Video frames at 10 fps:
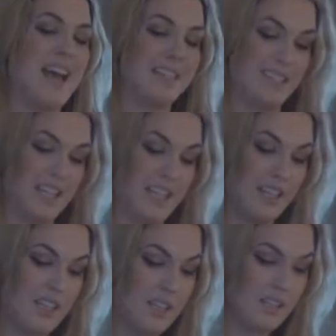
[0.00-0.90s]
asking.
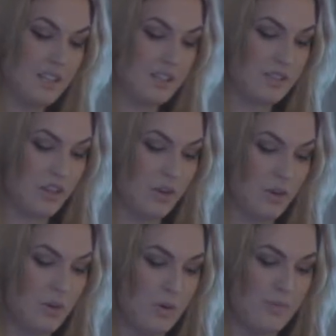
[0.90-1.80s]

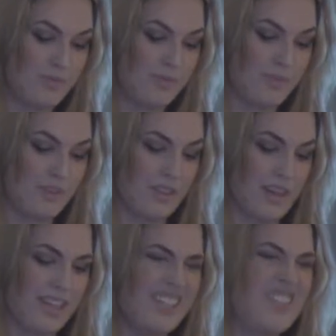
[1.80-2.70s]
So
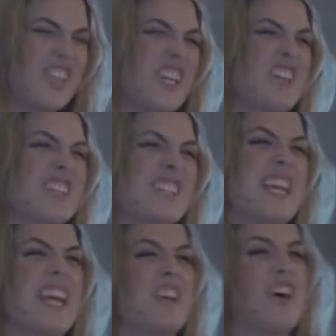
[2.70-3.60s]
I didn't really
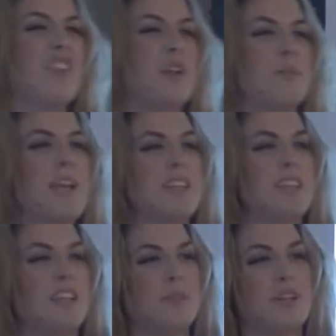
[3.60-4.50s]
understand all that a
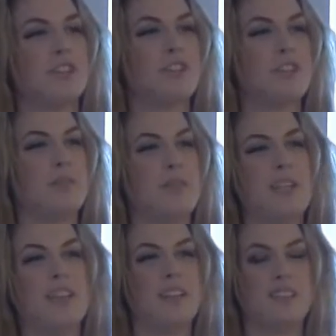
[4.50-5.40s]
painting and a picture could
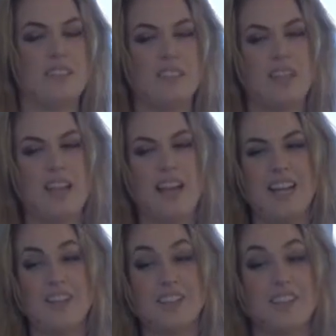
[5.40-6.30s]
be. I
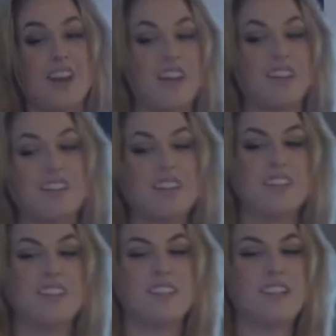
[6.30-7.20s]
just thought,
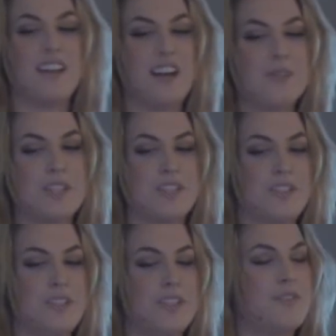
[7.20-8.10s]
I'm just going
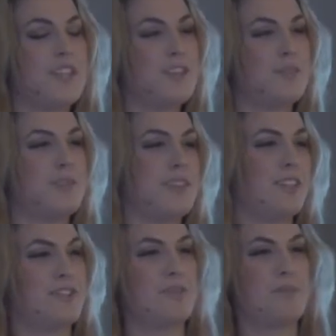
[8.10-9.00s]
to do these figures with
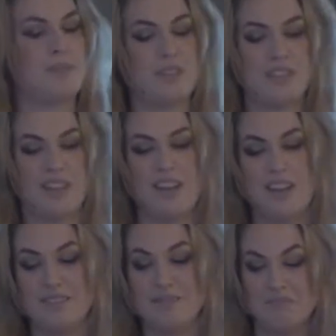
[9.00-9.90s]
these drips,
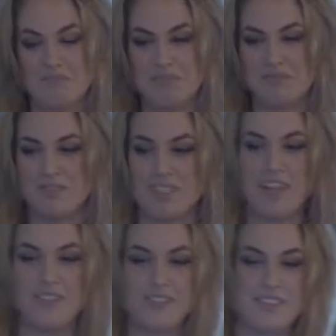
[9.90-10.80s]
and
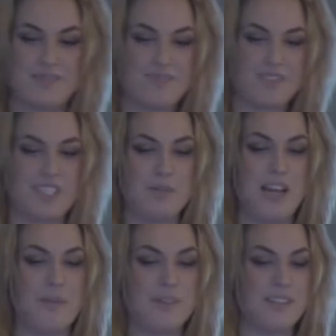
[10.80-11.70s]
kind of see what
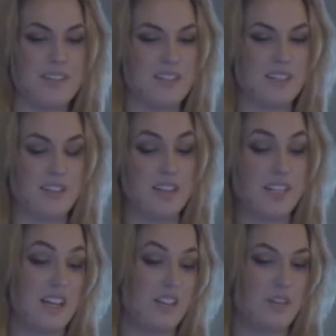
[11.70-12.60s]
happens in a, a
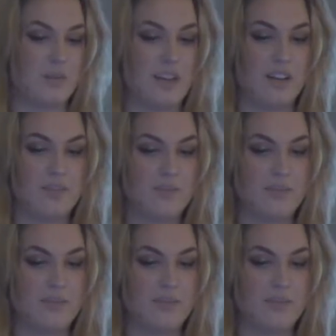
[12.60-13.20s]
technical way.